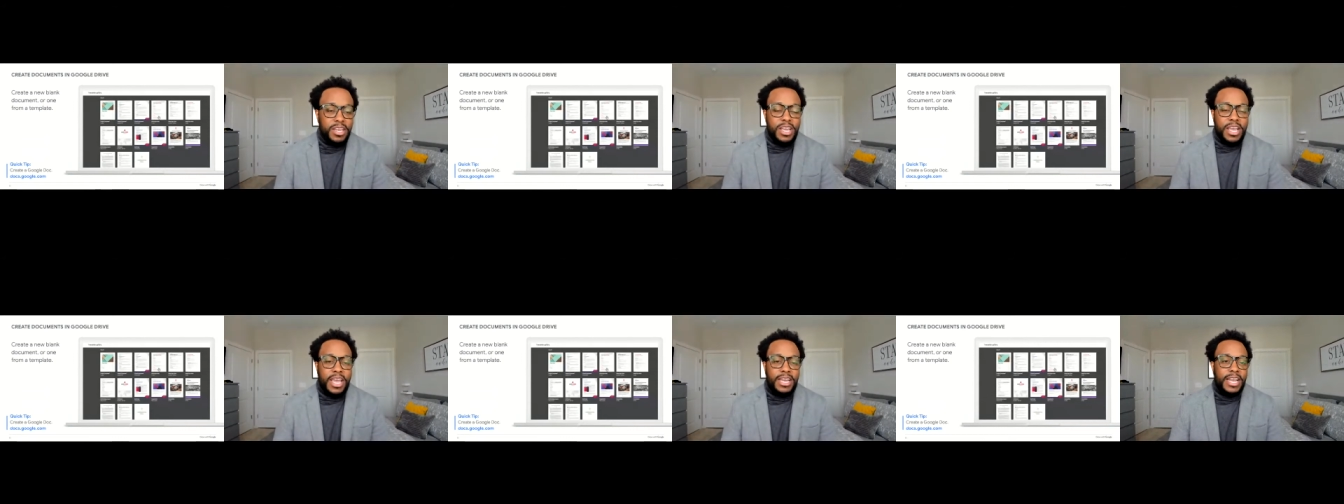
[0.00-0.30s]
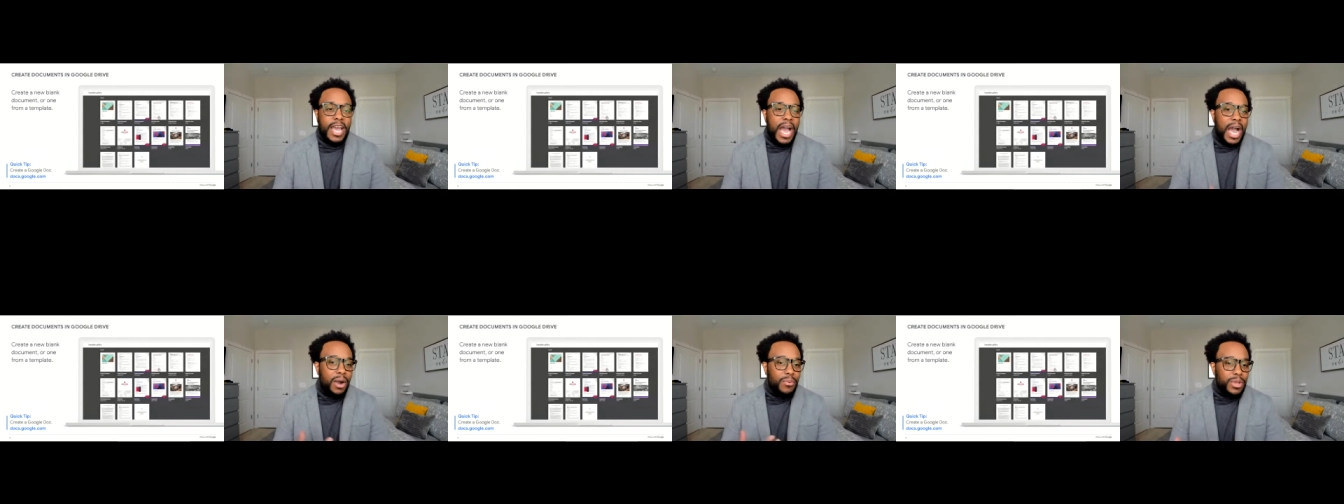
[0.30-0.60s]
and
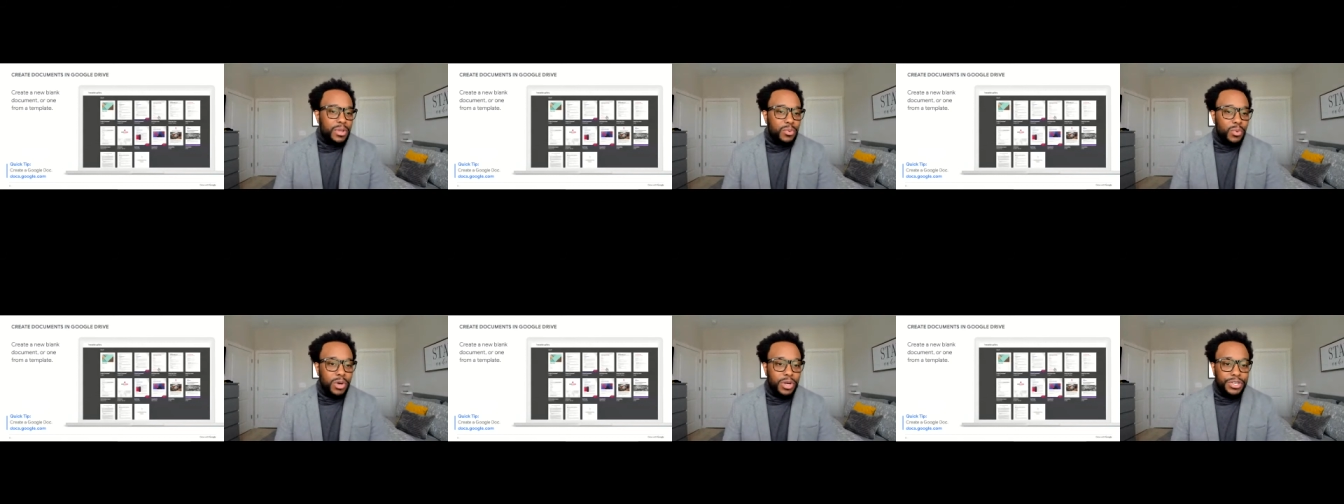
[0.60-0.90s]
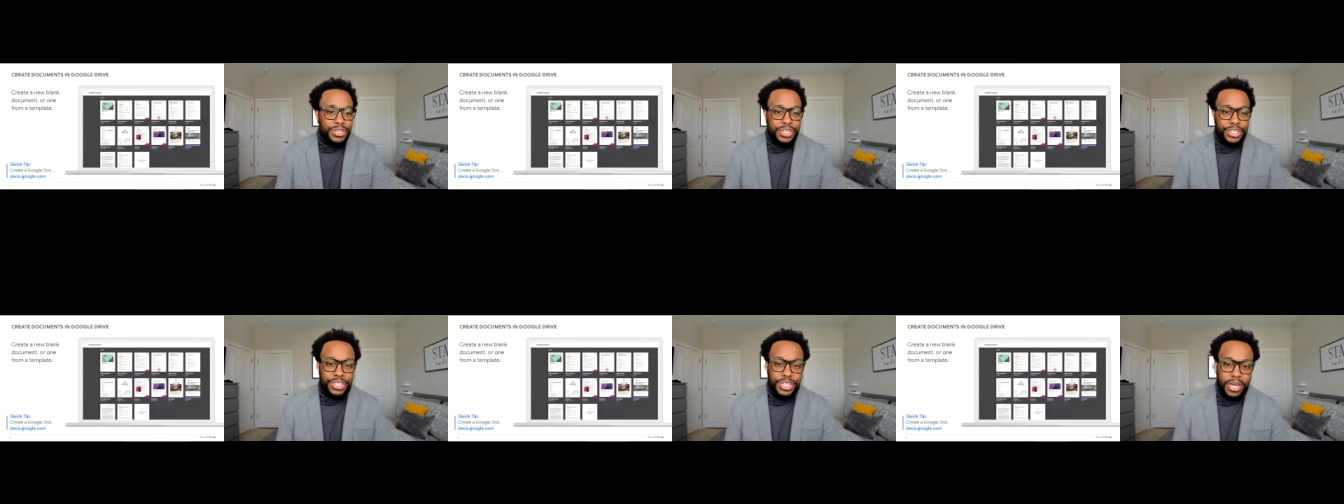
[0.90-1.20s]
how we want
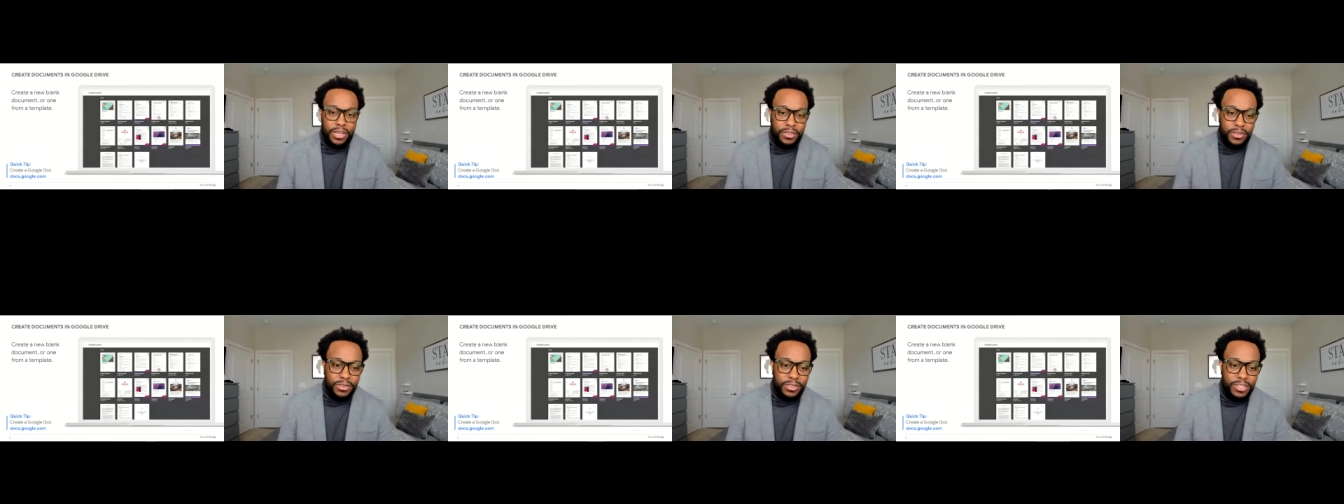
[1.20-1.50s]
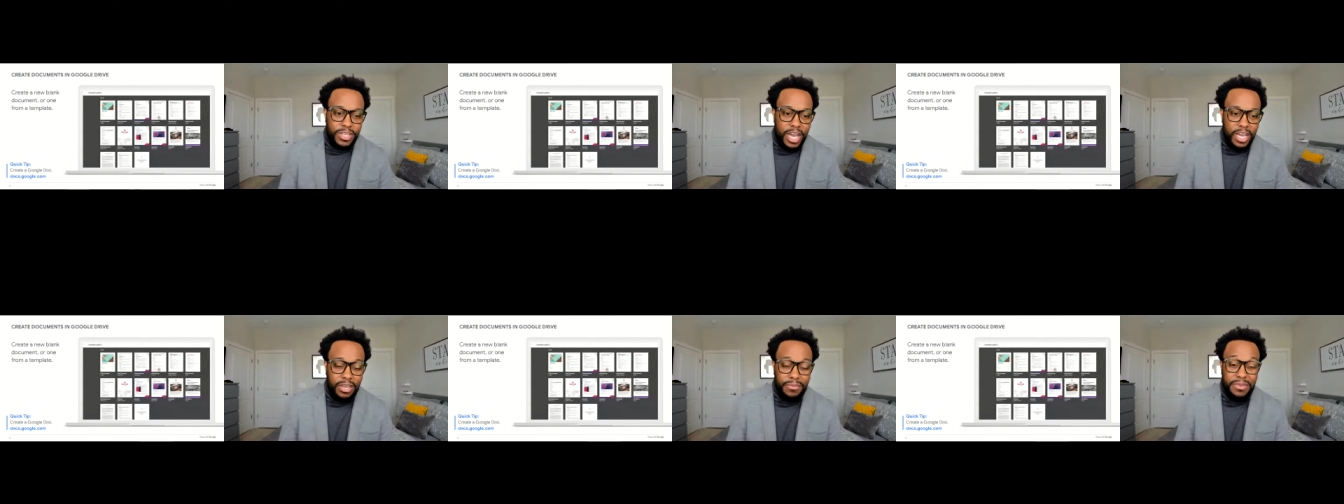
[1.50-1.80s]
to share those
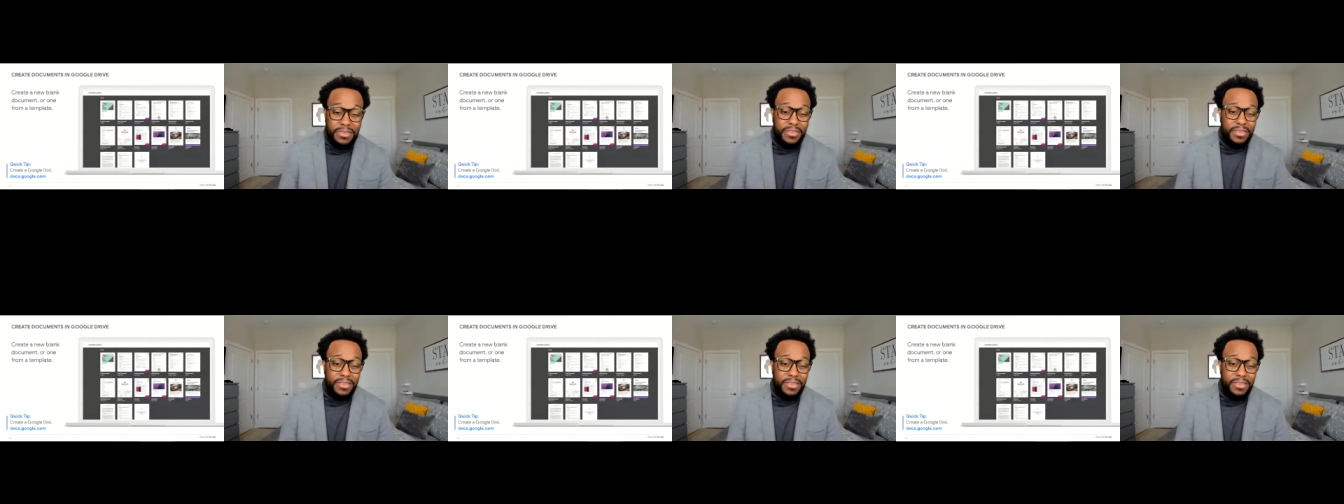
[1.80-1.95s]
documents.